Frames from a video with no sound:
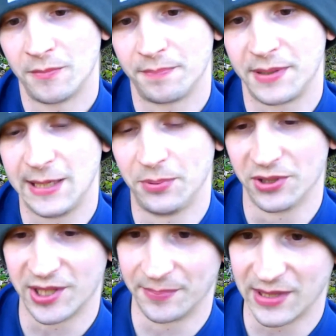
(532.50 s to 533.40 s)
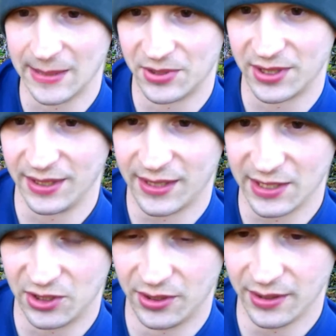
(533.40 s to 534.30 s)
people sometimes think they
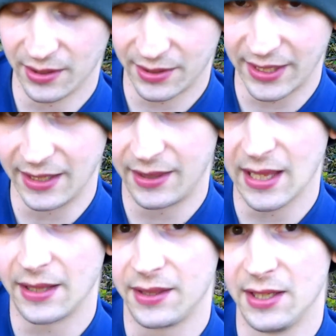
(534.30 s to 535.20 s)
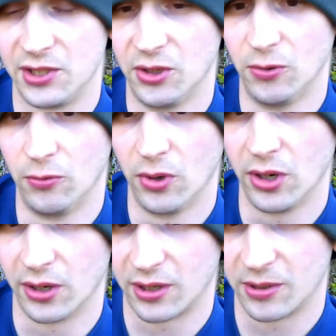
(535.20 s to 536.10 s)
think that these don't
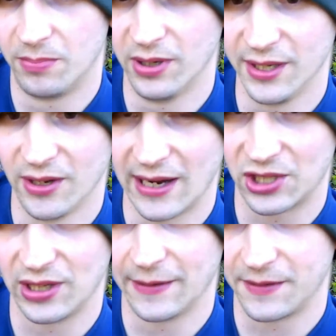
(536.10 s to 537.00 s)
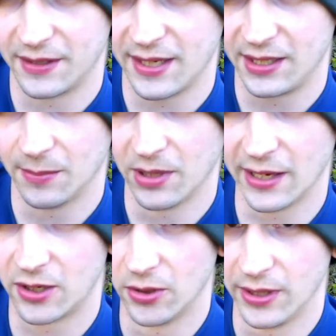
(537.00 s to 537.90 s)
work, but you actually have to take the black
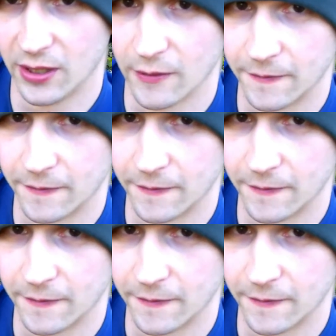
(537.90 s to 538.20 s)
coating off